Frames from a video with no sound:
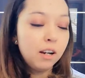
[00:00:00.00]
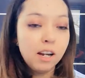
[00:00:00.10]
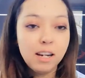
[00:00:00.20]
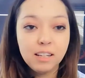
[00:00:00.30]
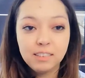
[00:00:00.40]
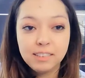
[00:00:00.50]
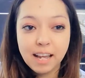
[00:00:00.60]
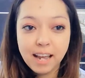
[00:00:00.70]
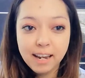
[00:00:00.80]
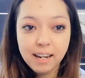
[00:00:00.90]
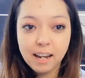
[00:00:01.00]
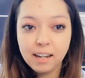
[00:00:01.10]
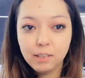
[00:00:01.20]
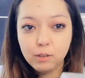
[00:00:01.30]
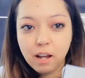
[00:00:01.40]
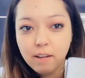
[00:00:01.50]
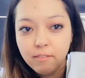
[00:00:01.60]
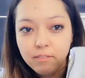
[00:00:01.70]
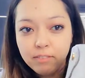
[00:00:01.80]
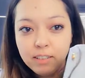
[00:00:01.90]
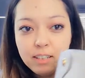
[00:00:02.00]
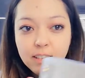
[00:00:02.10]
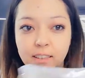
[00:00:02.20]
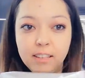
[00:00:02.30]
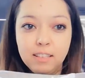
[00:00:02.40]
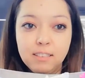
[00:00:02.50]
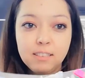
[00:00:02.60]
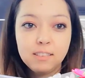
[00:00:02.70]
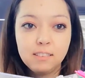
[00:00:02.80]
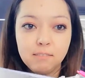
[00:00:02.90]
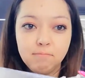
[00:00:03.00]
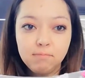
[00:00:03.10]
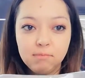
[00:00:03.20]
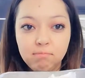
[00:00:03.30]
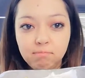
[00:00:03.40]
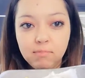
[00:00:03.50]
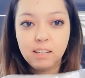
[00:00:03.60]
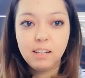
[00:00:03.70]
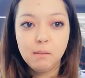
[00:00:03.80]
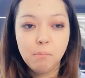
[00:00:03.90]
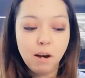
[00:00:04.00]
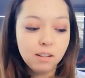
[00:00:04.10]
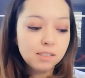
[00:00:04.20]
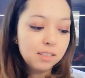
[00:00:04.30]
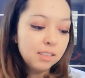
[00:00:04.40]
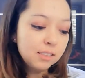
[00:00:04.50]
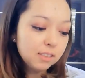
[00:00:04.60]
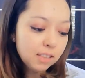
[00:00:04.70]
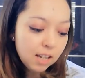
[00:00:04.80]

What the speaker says: in a day, I do have in this little basket.